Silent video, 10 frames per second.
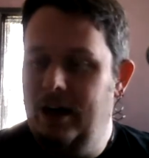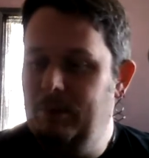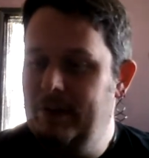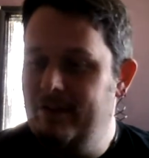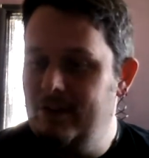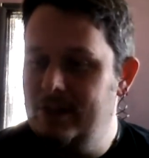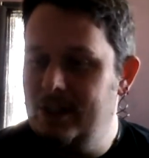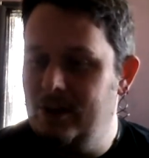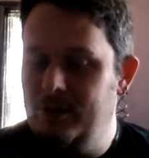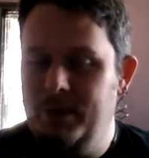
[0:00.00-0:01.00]
the first
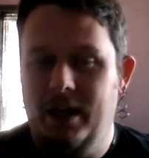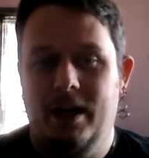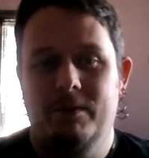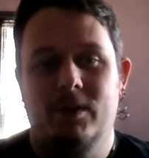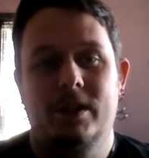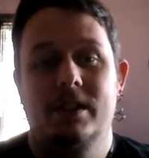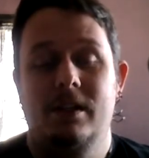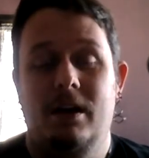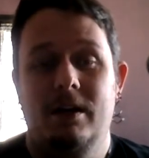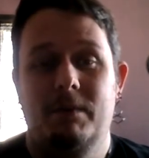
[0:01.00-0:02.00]
herb that I'm going to
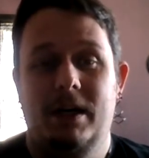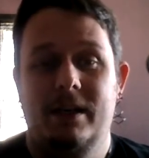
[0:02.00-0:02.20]
talk about